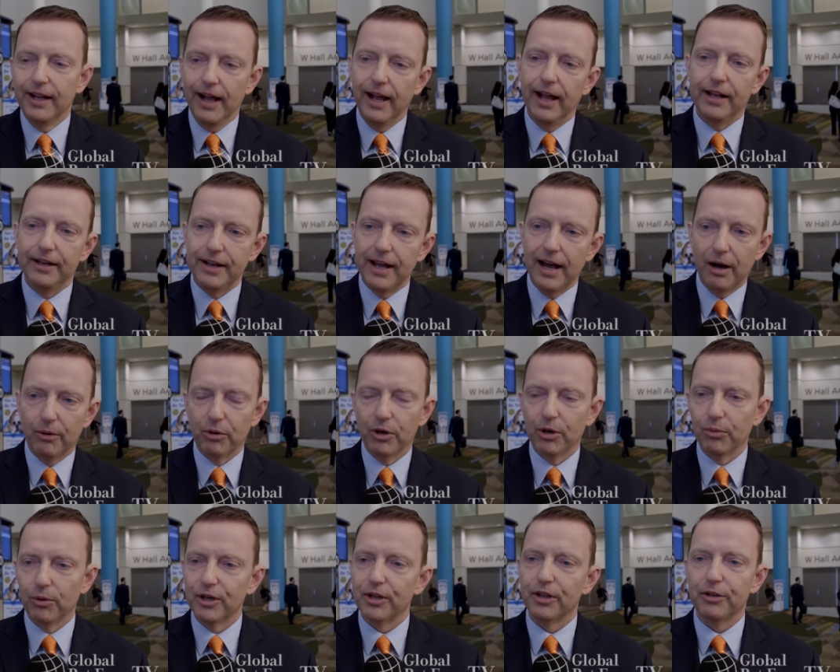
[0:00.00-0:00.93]
And now we're
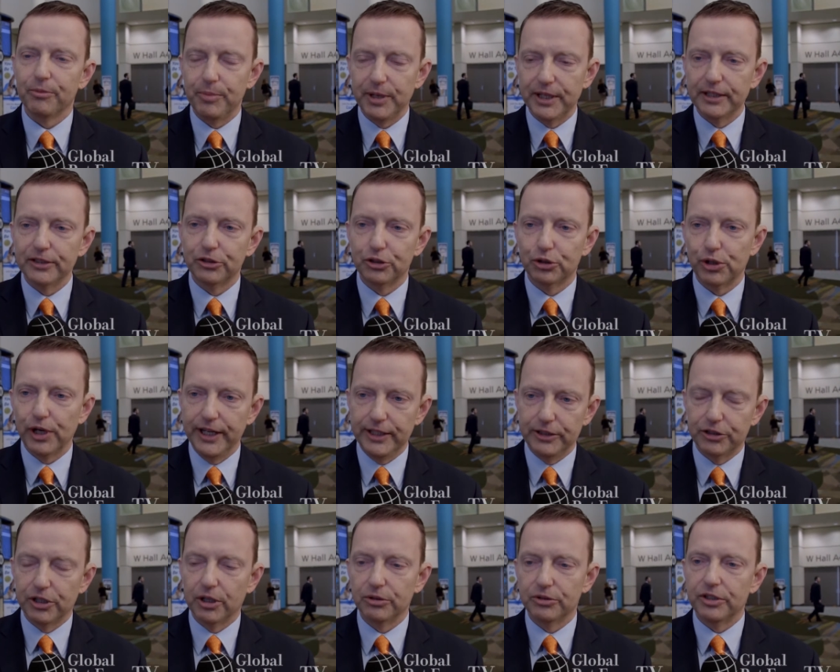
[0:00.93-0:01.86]
one of the biggest
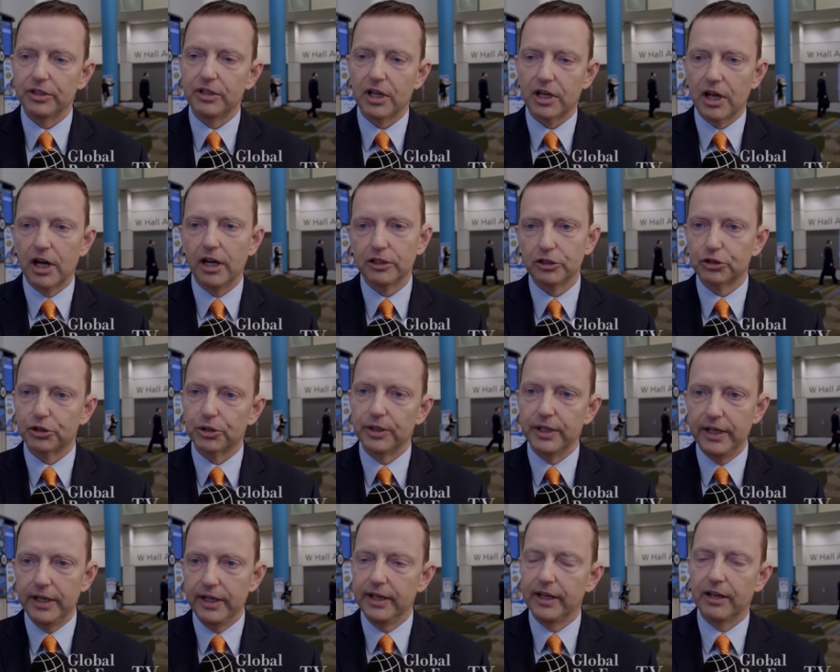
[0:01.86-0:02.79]
trade shows in the
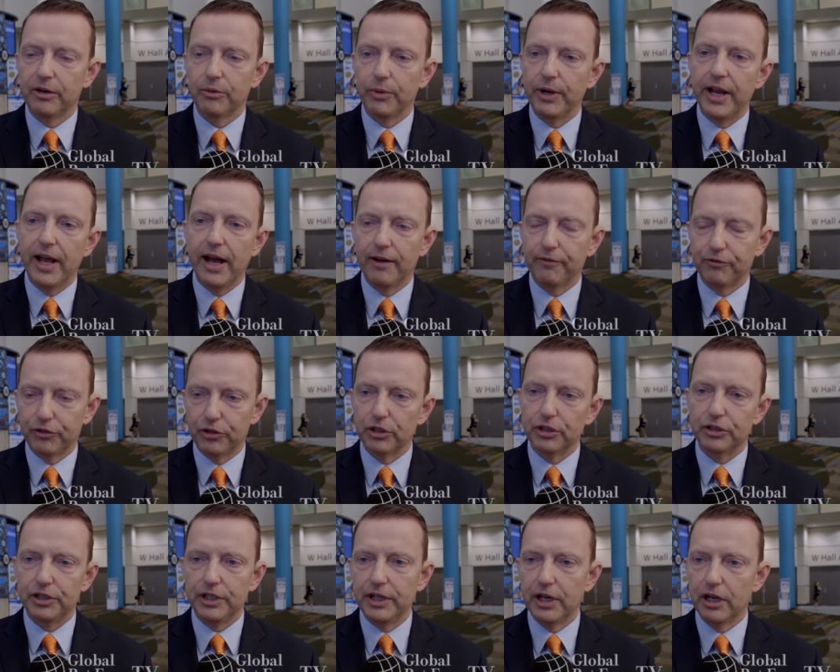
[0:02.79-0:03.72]
country, and we have
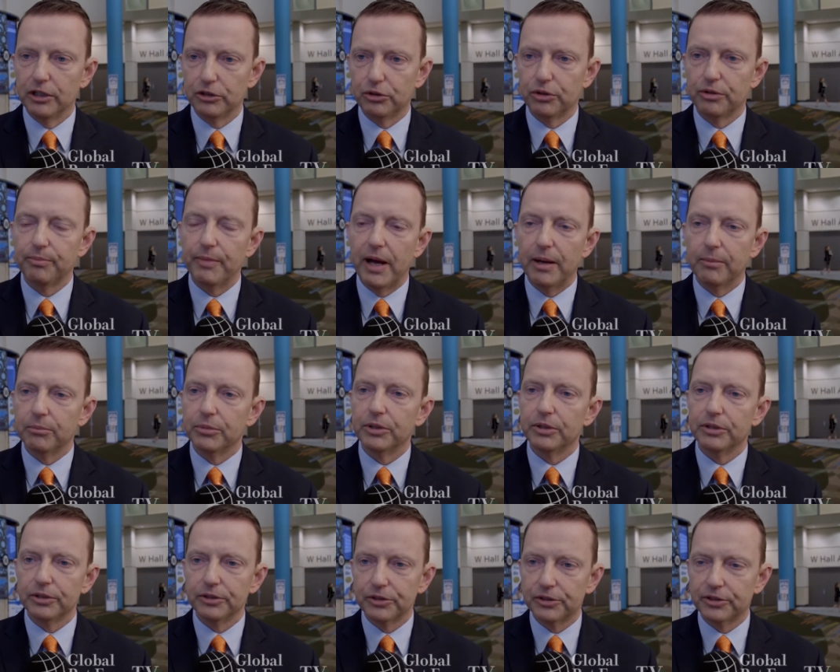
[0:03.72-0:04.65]
1,300
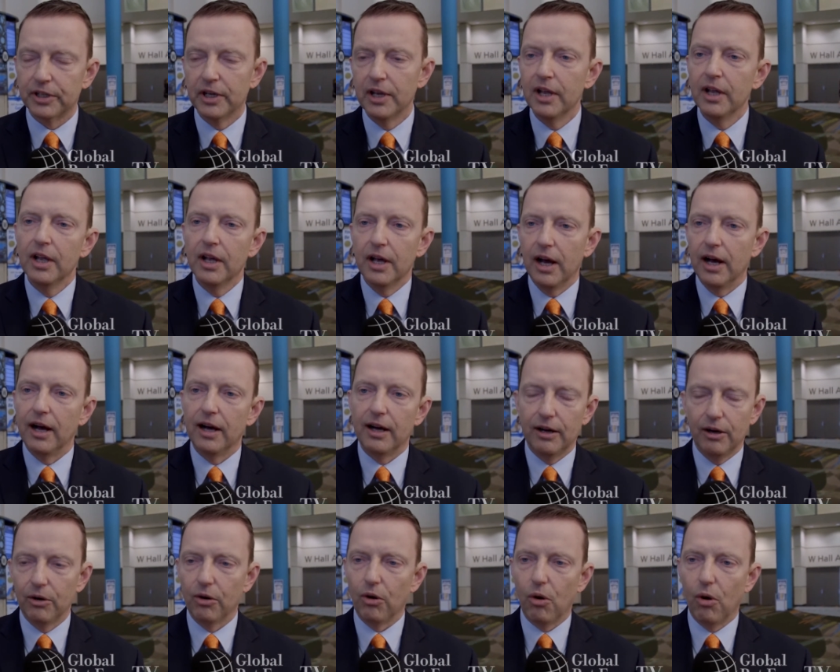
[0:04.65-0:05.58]
members,
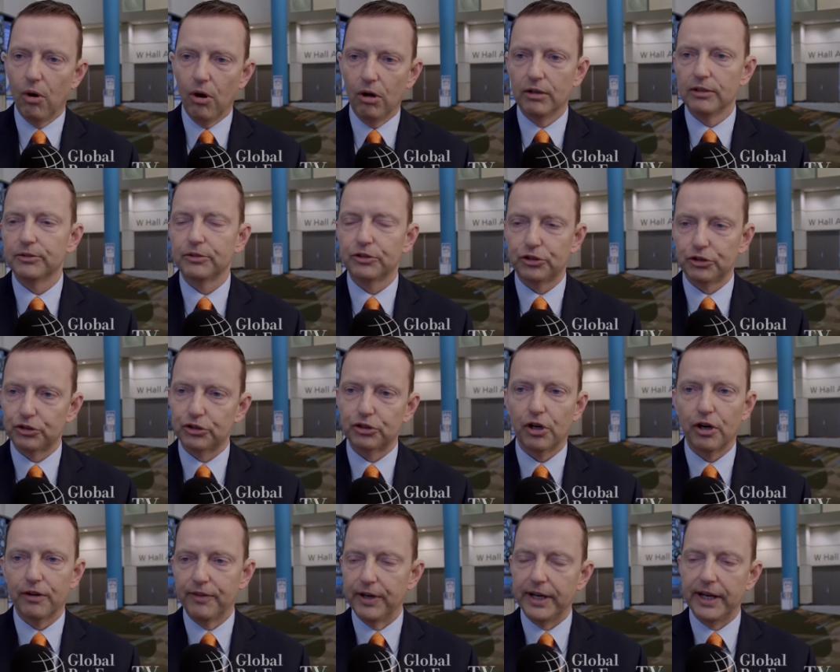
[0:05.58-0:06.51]
all
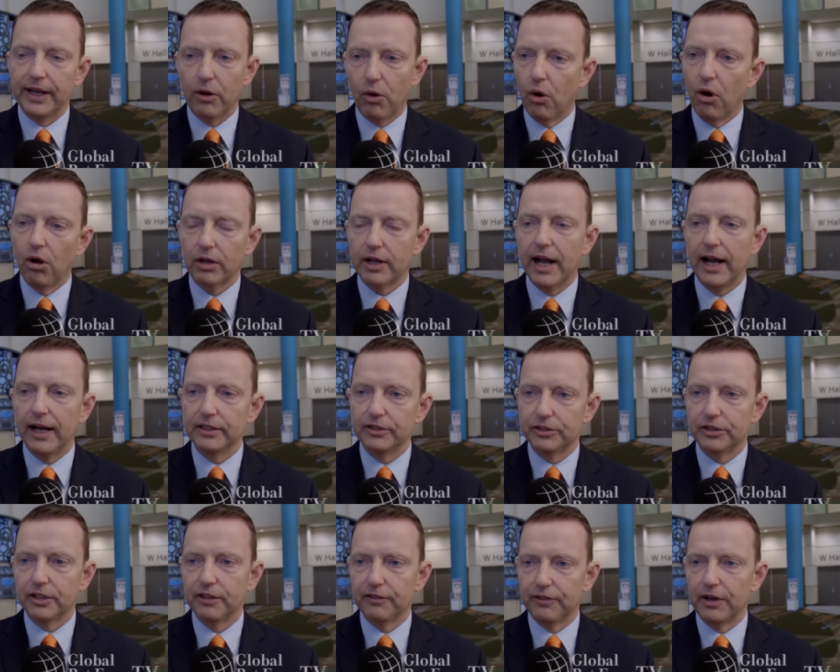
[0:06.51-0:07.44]
serving all
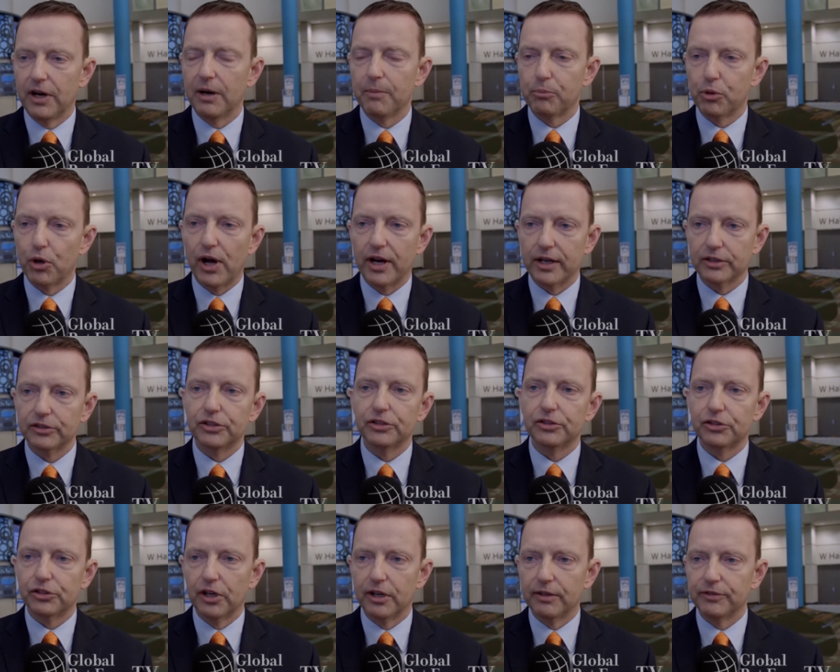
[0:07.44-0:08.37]
kinds of products
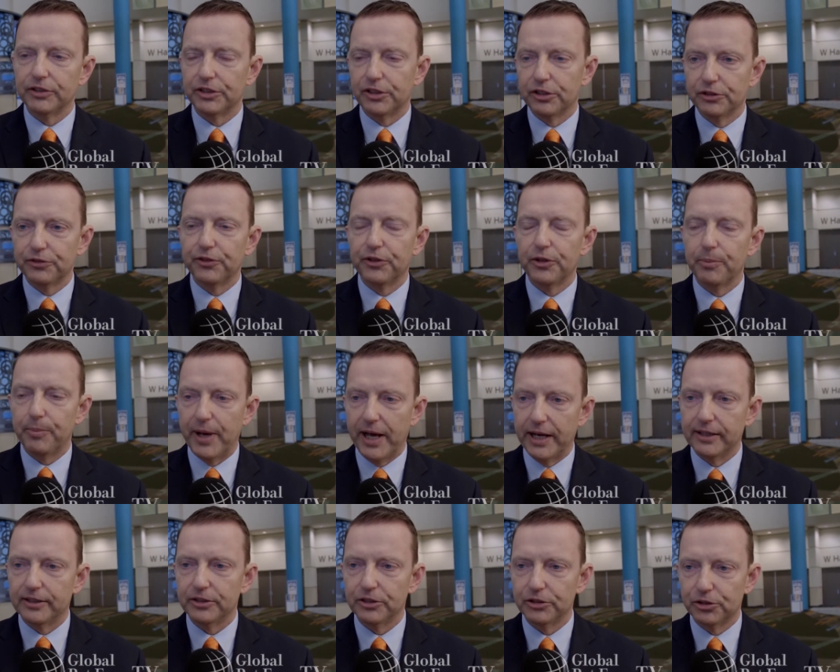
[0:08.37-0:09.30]
and services for the
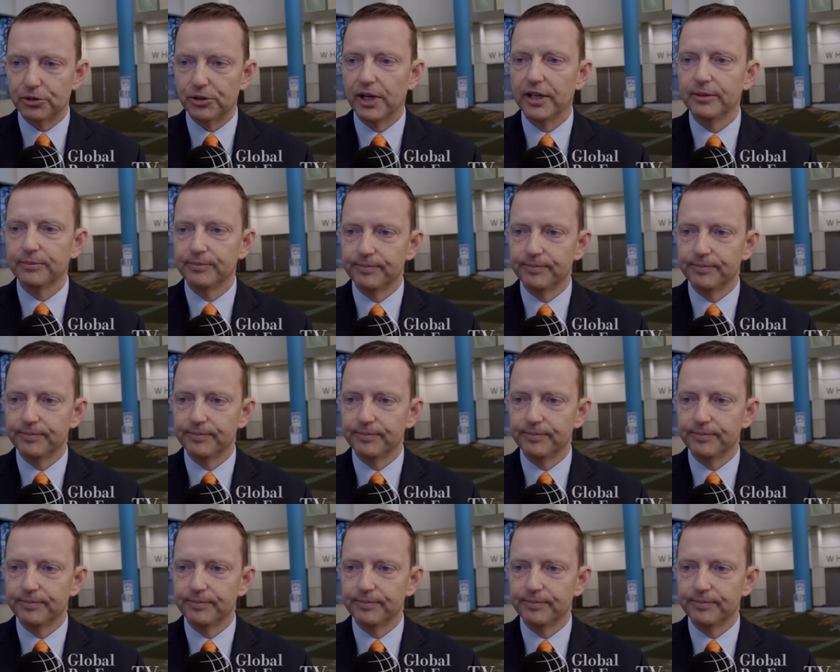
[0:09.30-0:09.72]
pet industry.